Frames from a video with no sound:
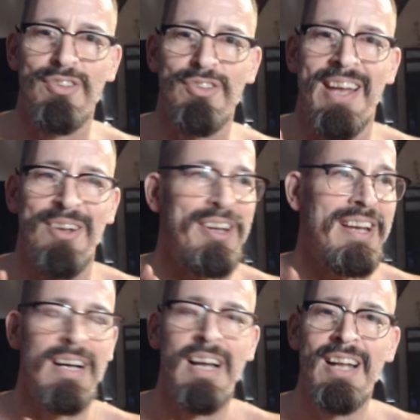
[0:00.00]
going on
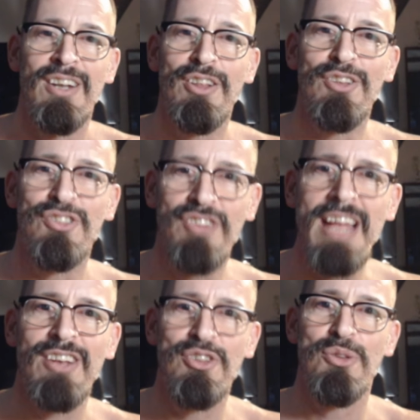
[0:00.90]
here. Like the
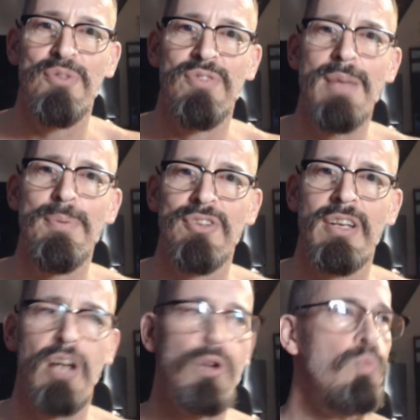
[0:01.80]
Statue of Liberty,
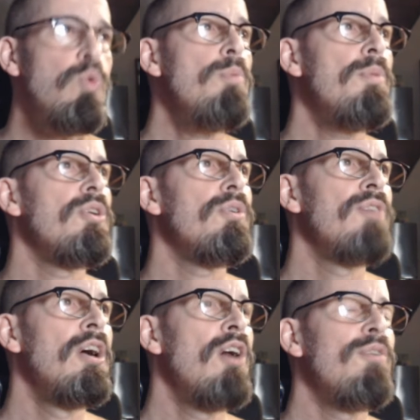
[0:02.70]
like a woman of
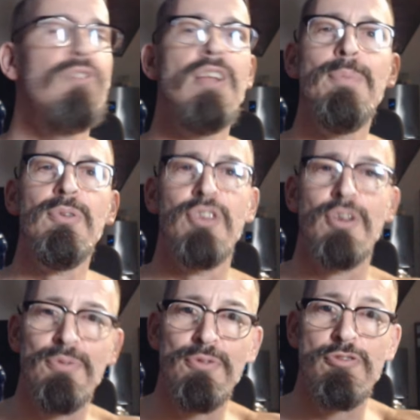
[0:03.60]
of liberty,
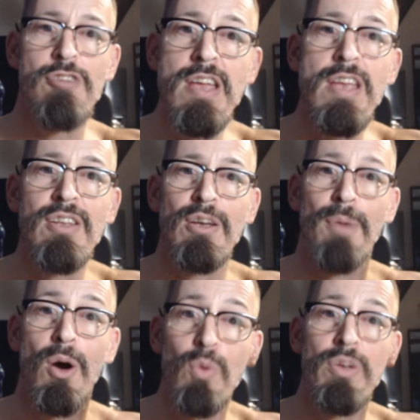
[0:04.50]
of freedom,
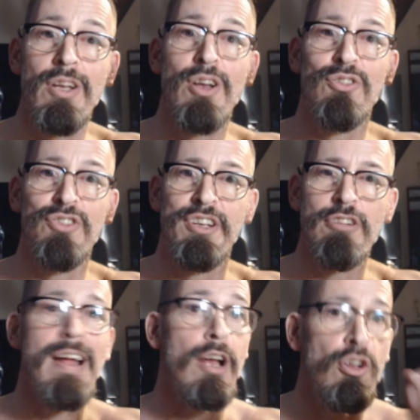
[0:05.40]
holding her
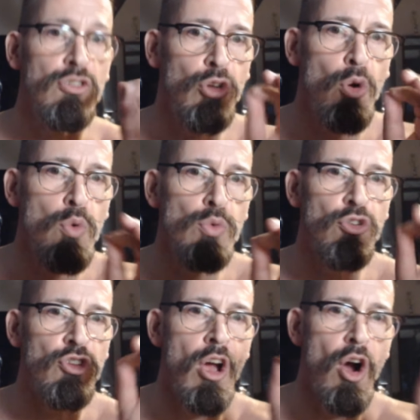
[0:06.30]
cigarette, her
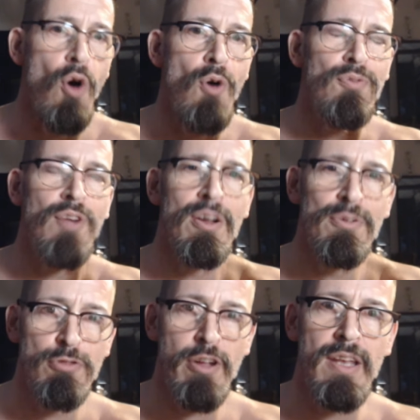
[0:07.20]
torch of
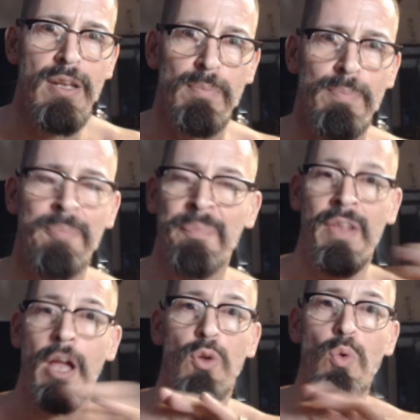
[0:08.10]
freedom,
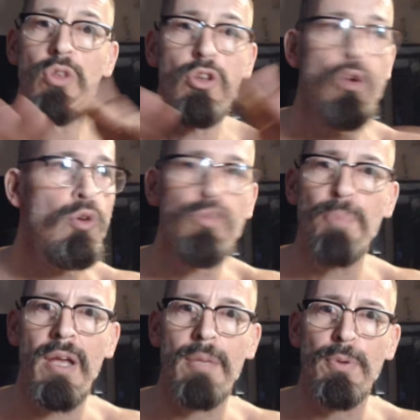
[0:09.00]
and all the
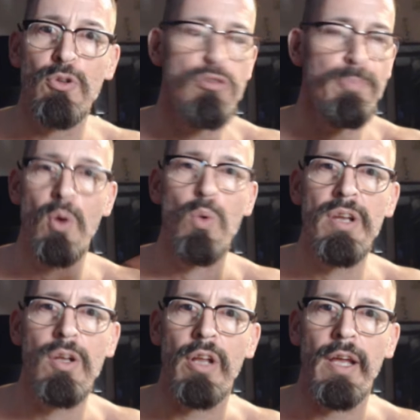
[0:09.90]
newspapers
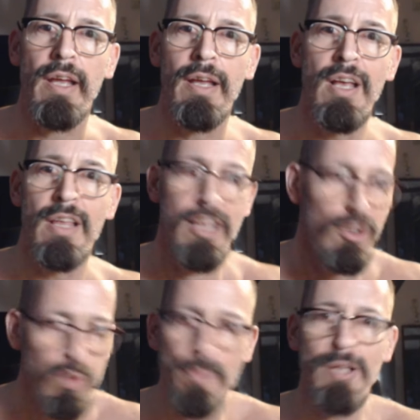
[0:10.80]
reported on it.
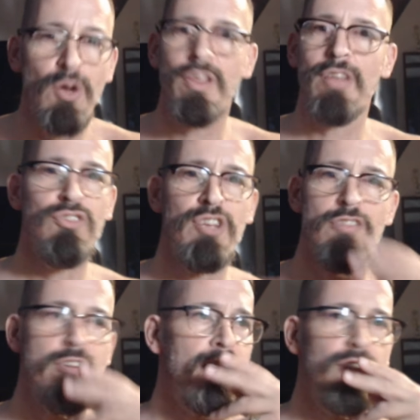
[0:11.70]
These women got their
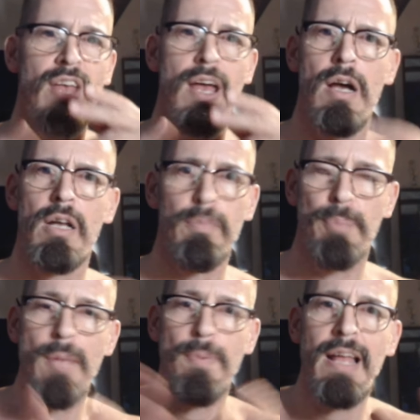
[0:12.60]
cigarettes out, and
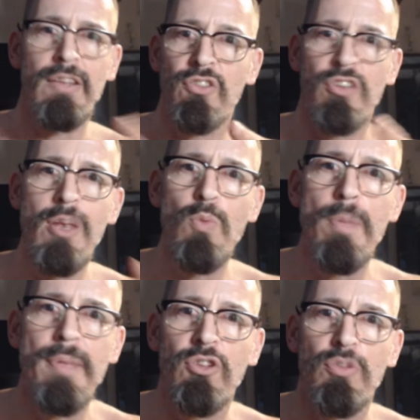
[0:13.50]
people hadn't seen
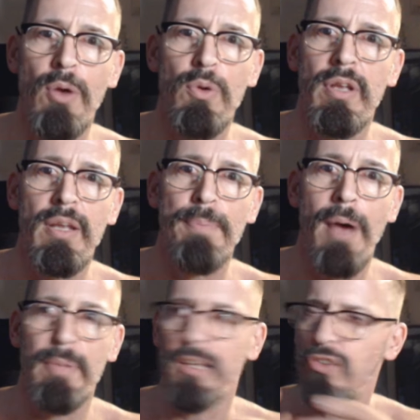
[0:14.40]
women smoking in
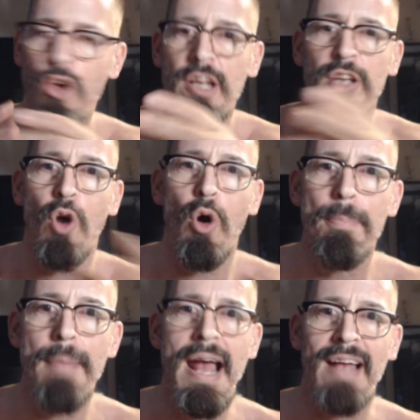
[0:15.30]
public, certainly not en
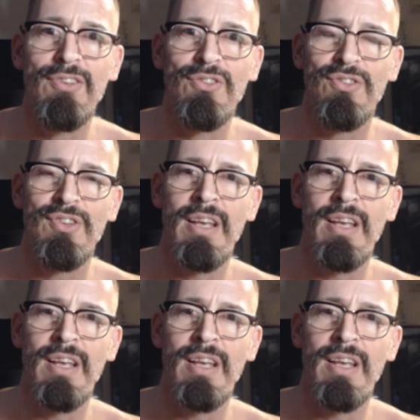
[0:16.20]
masse